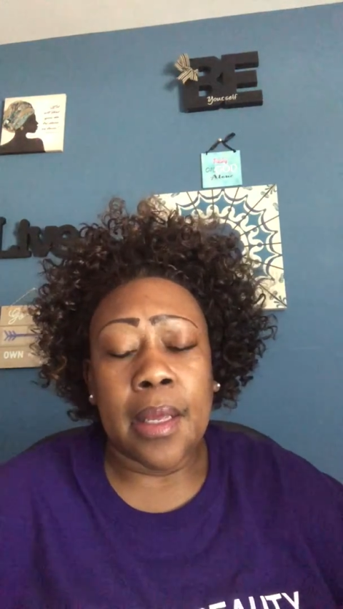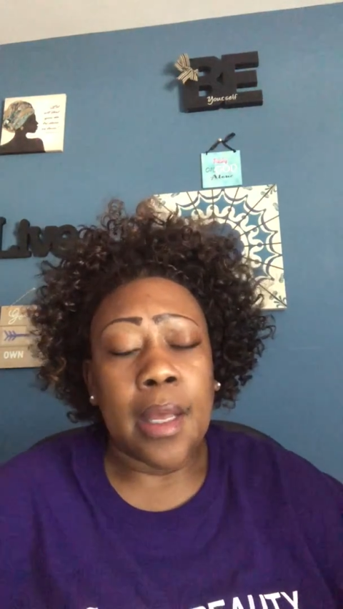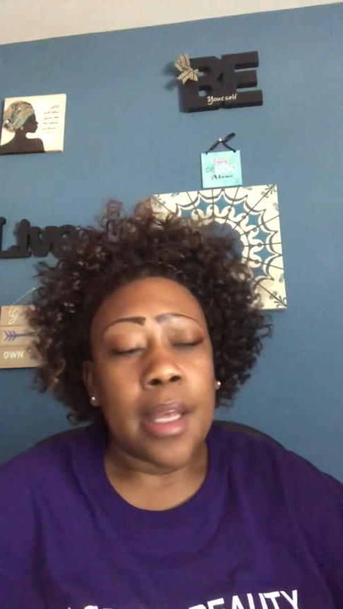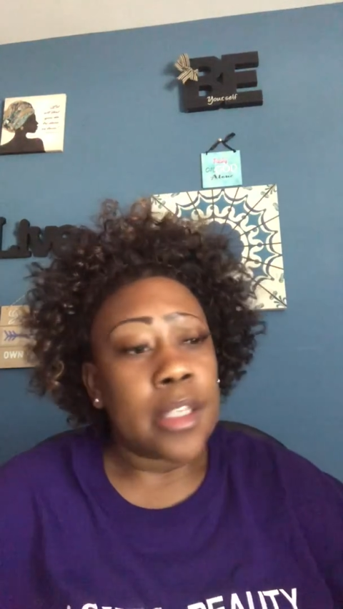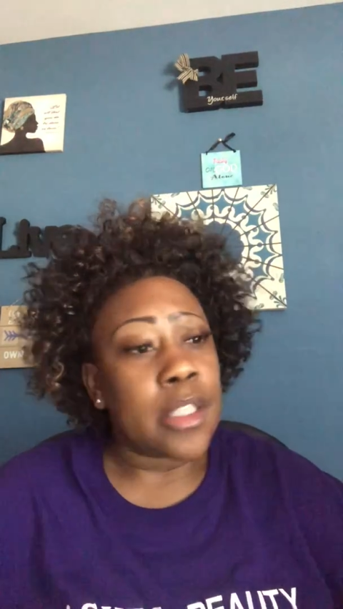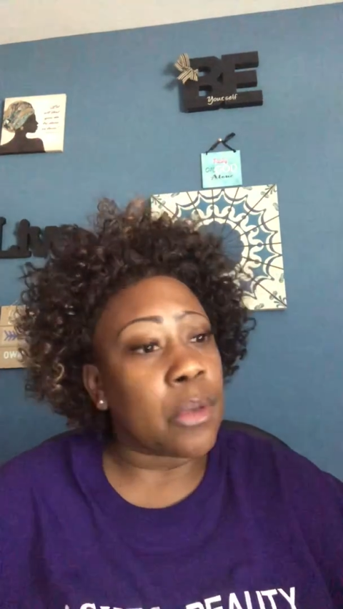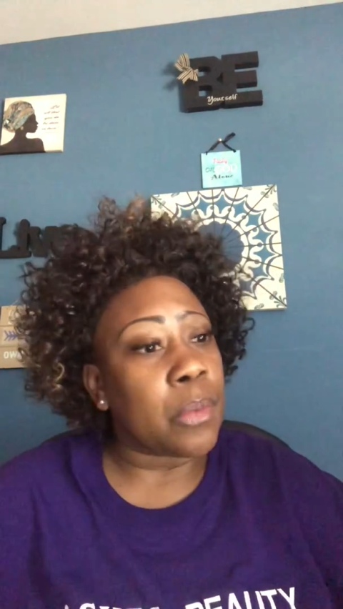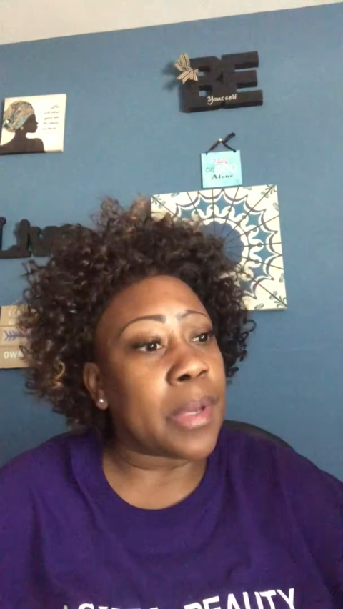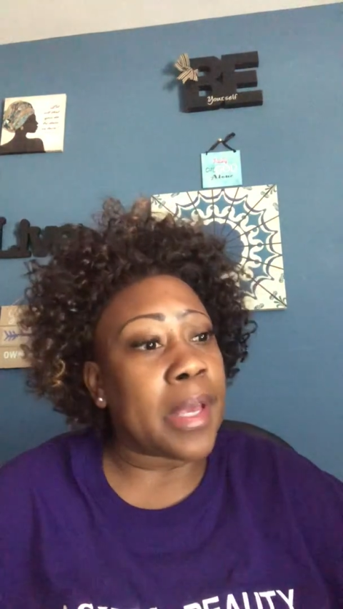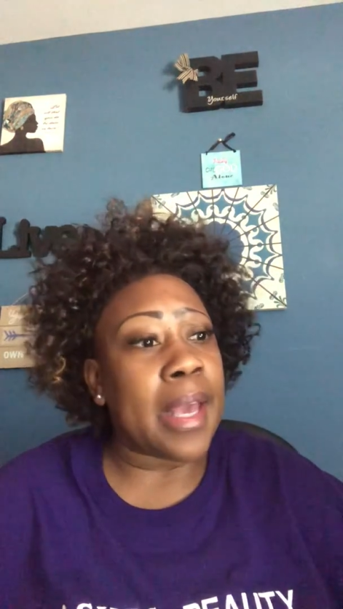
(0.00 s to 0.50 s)

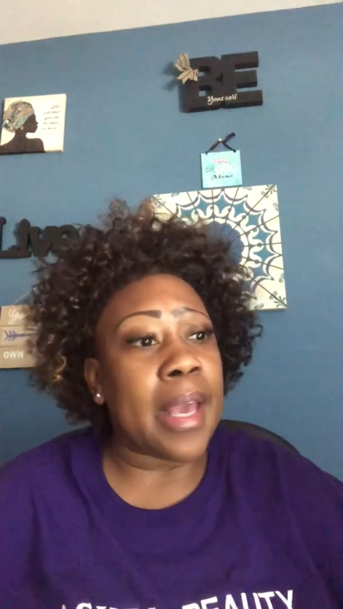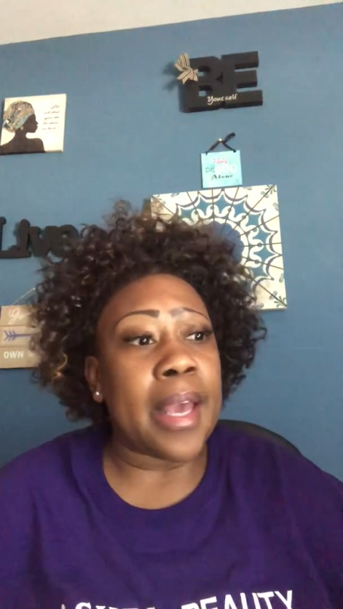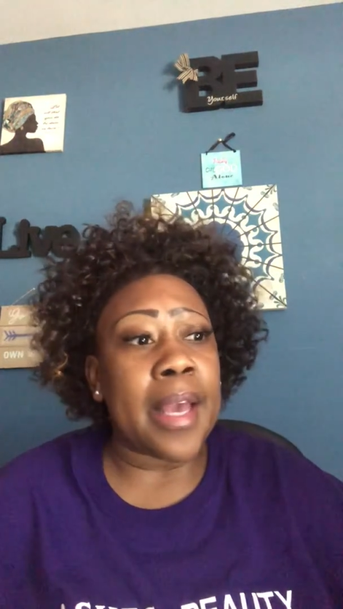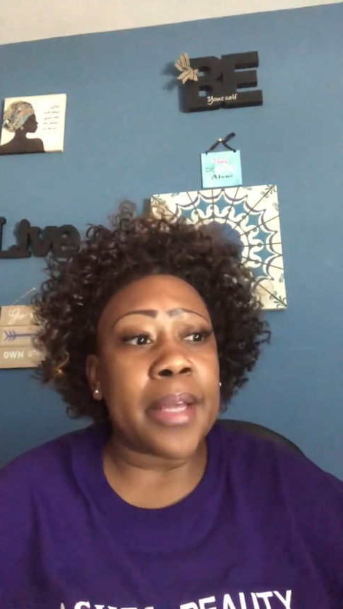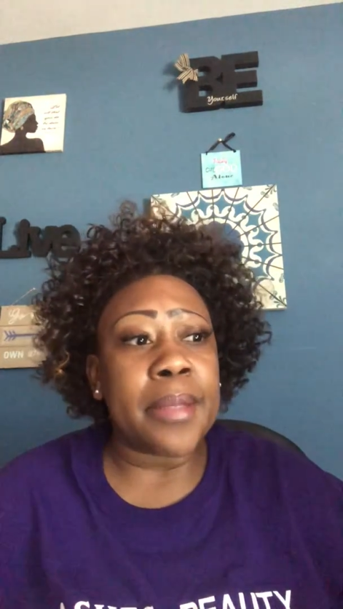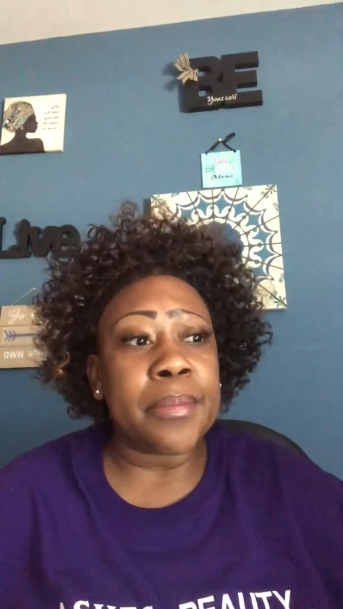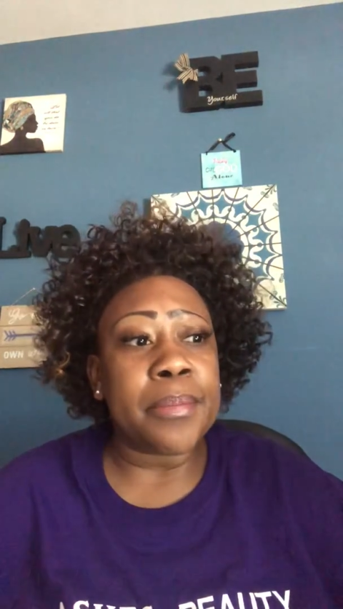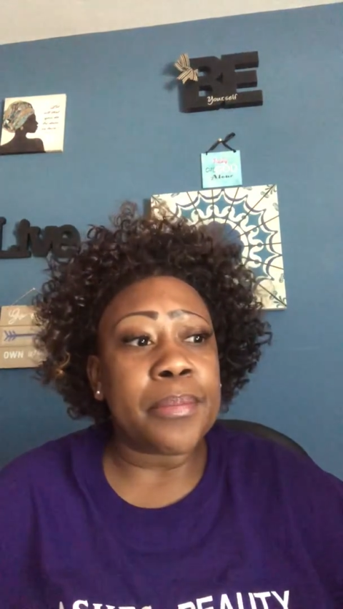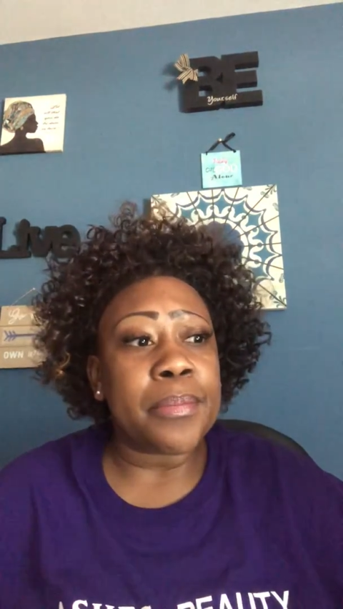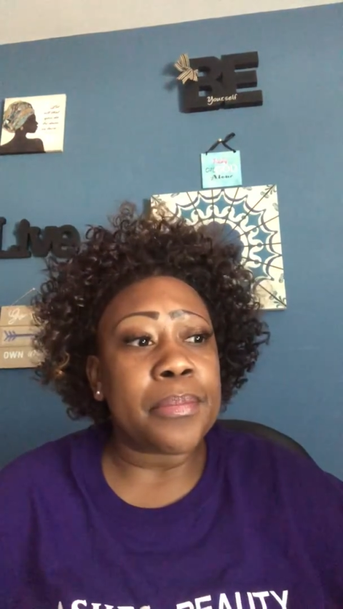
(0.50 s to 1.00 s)
So
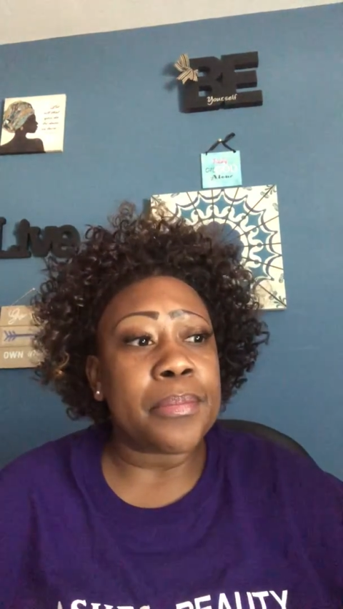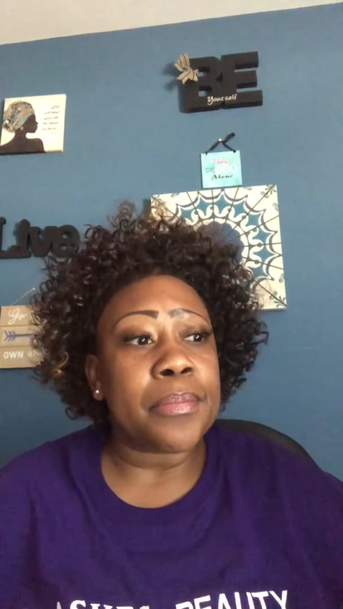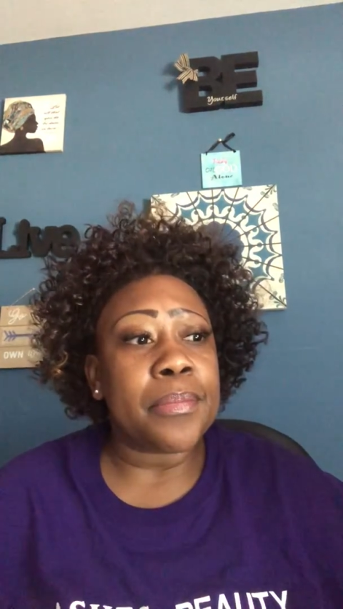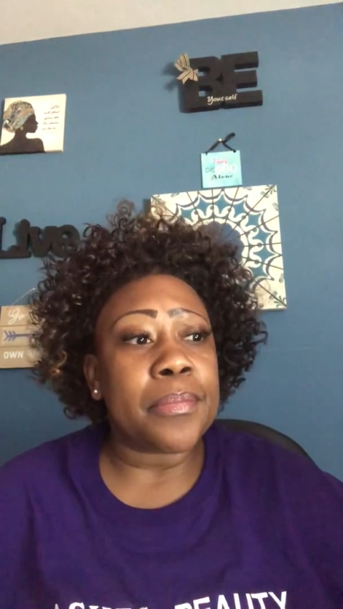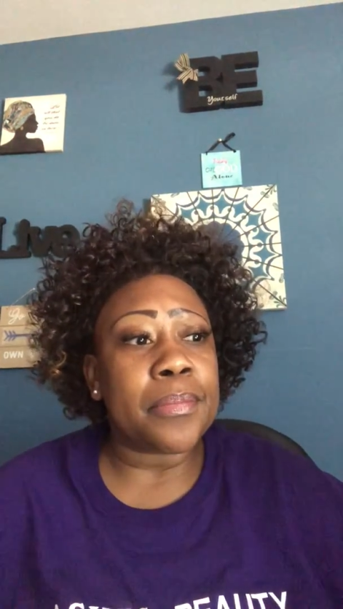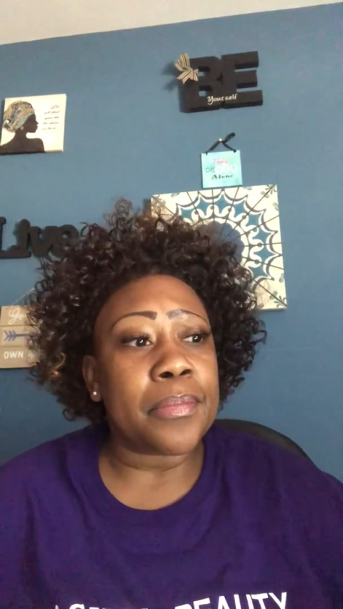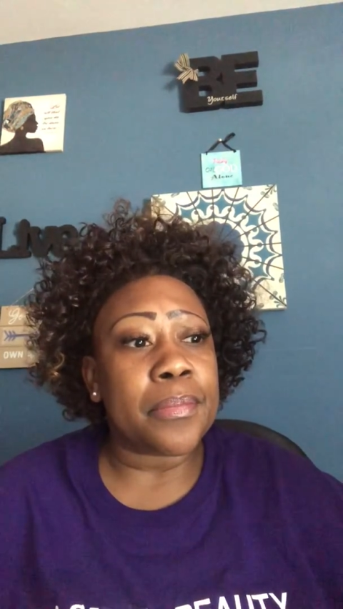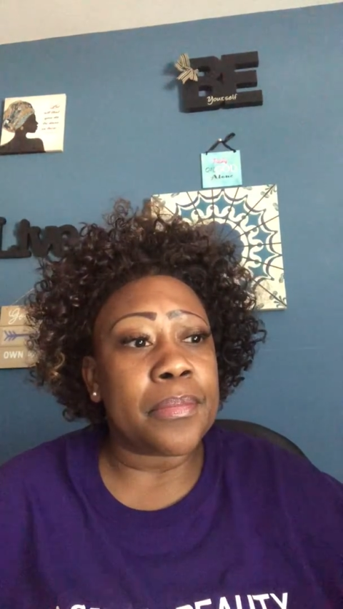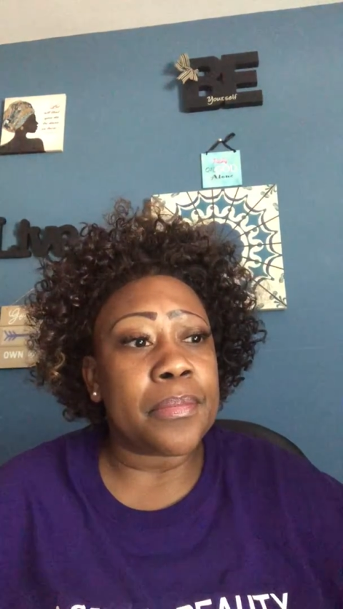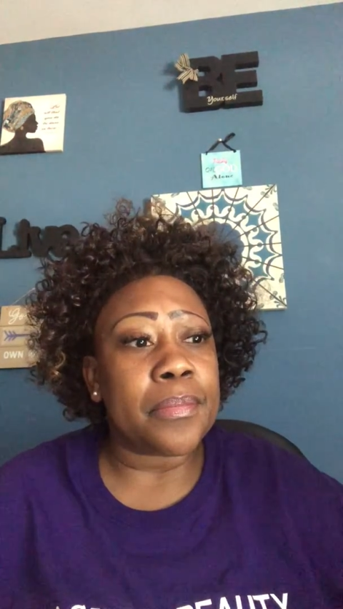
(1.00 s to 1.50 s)
again,
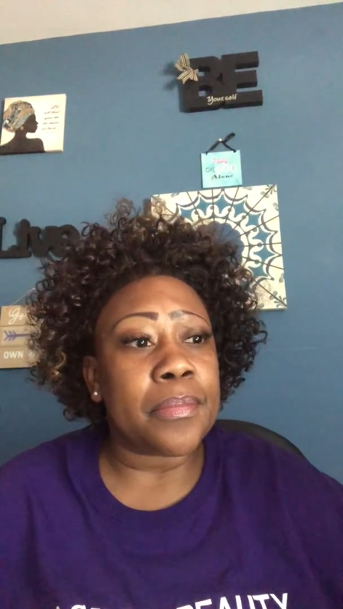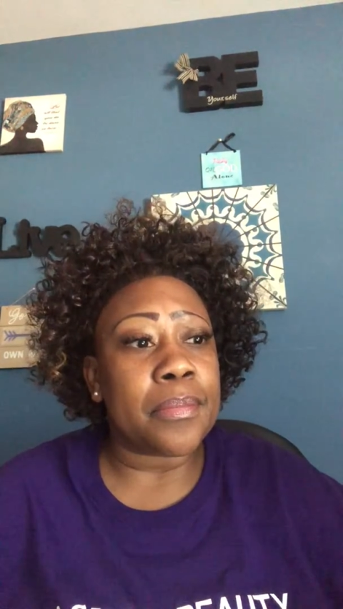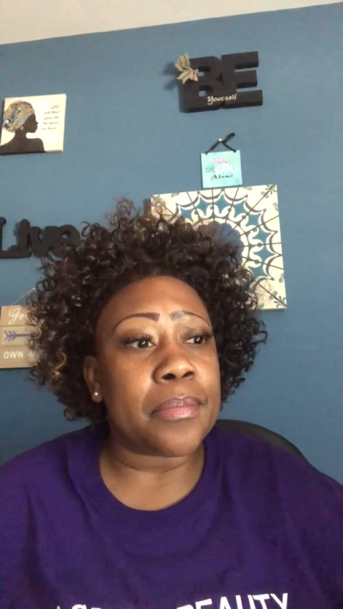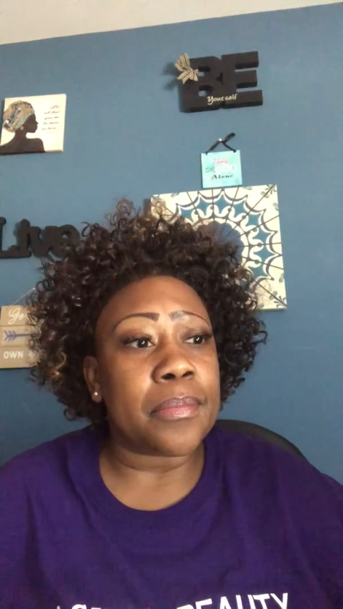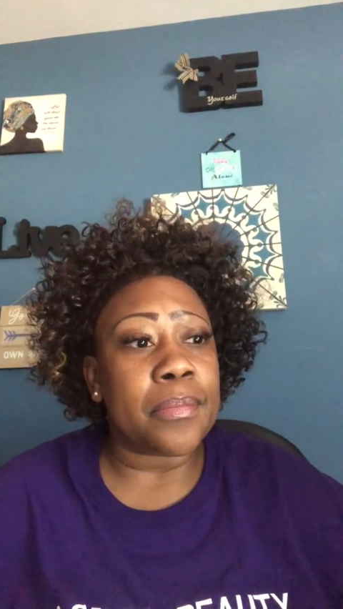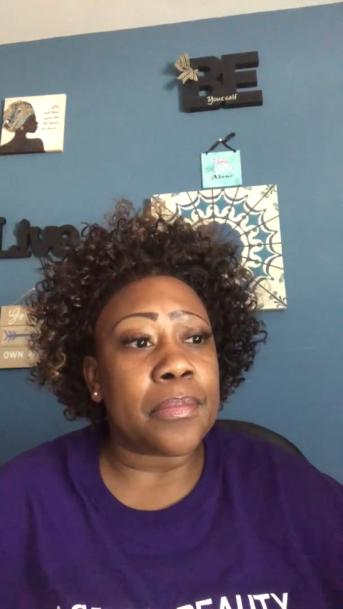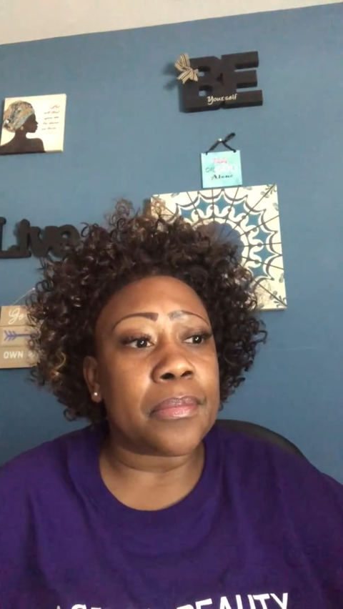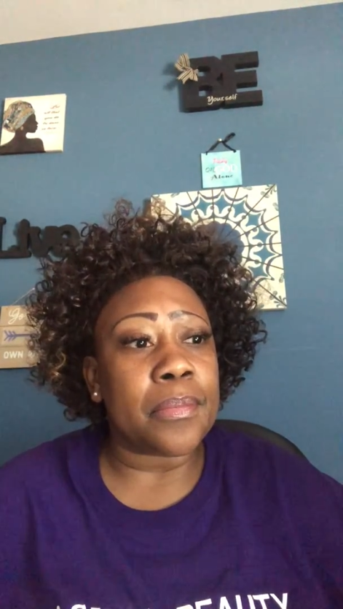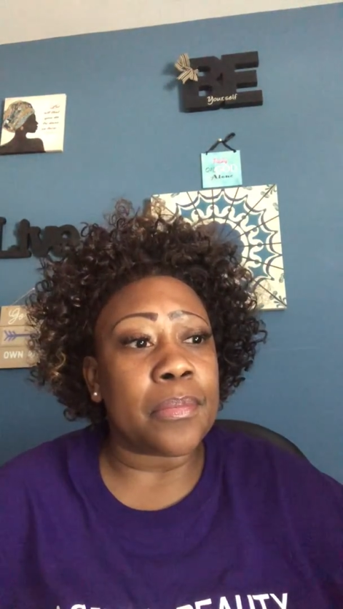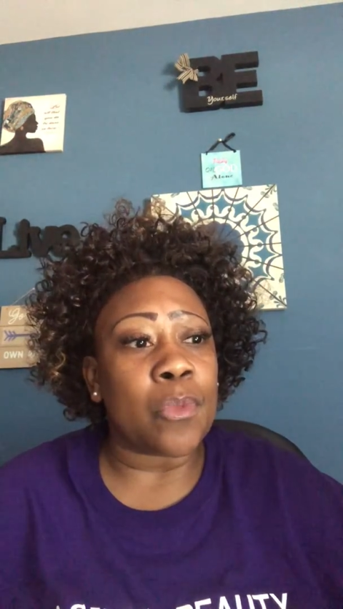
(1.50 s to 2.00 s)

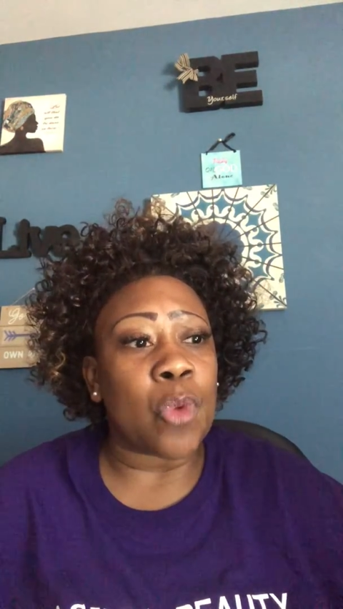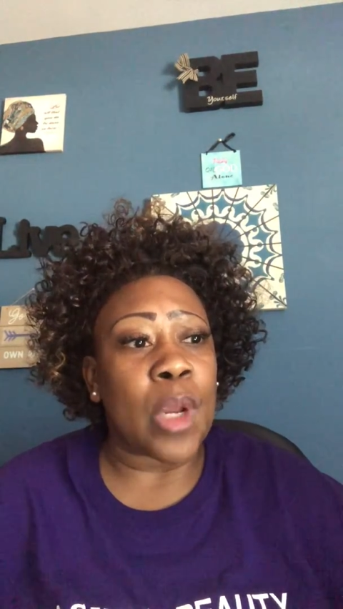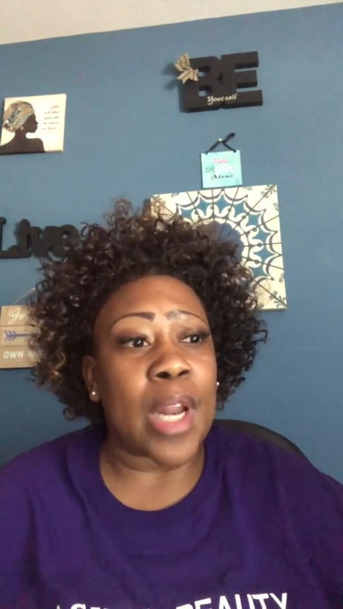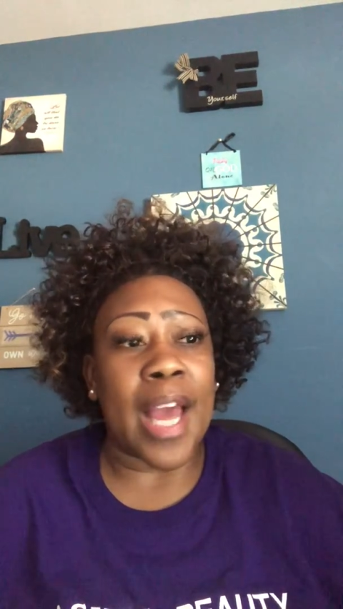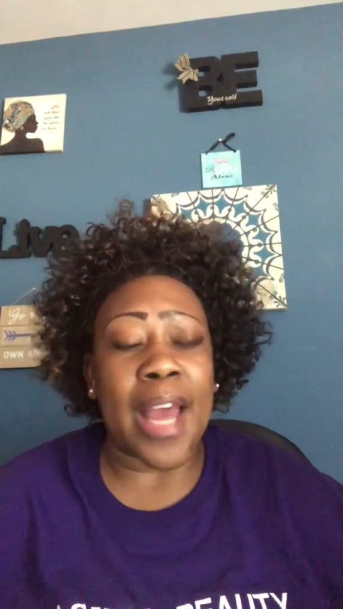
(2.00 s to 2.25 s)
when